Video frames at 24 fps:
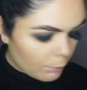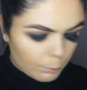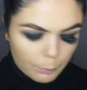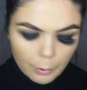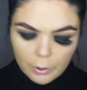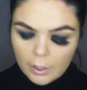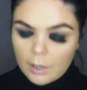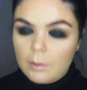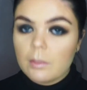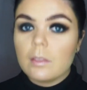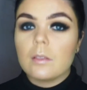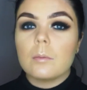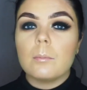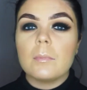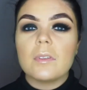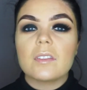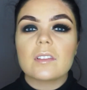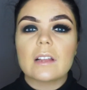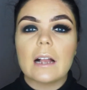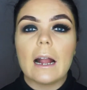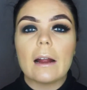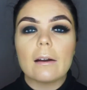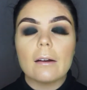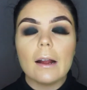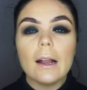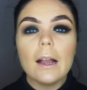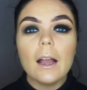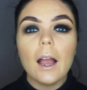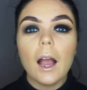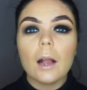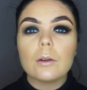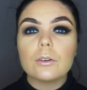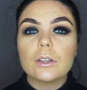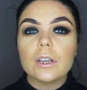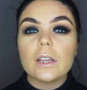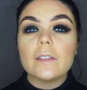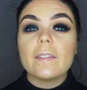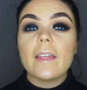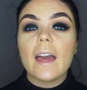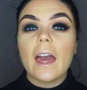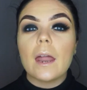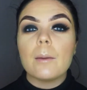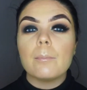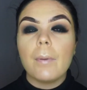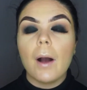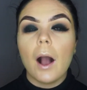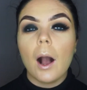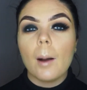put on some mascara. I'm going to
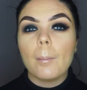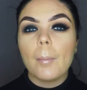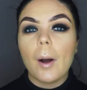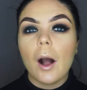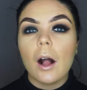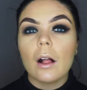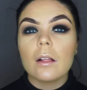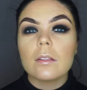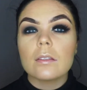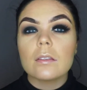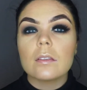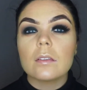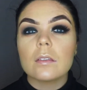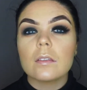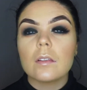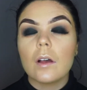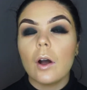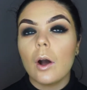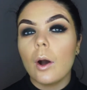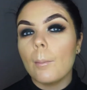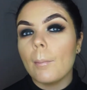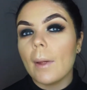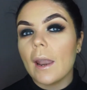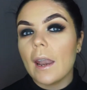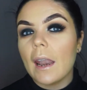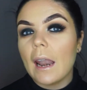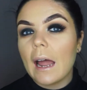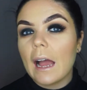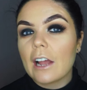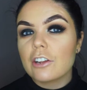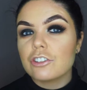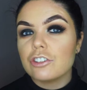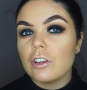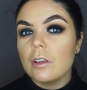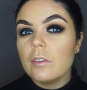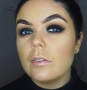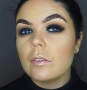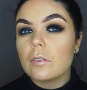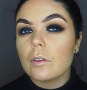then pop on some lashes.